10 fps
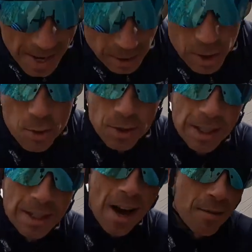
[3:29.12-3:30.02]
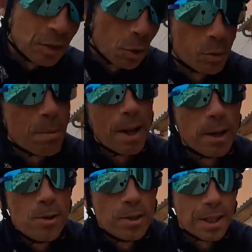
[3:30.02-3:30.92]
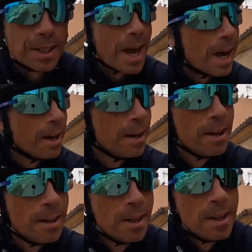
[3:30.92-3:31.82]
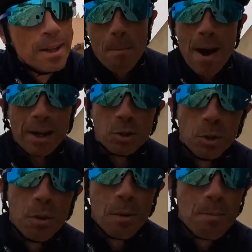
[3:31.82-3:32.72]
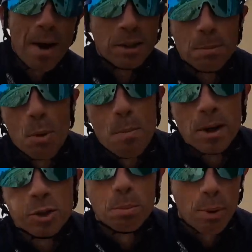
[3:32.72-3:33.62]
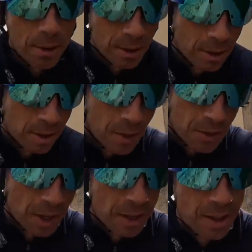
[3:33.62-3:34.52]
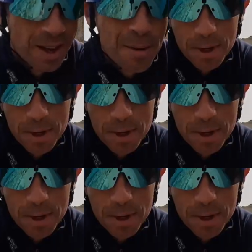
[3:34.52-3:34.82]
there's leucine. I haven't talked about leucine yet. So I've been talking about maximal muscle protein synthesis.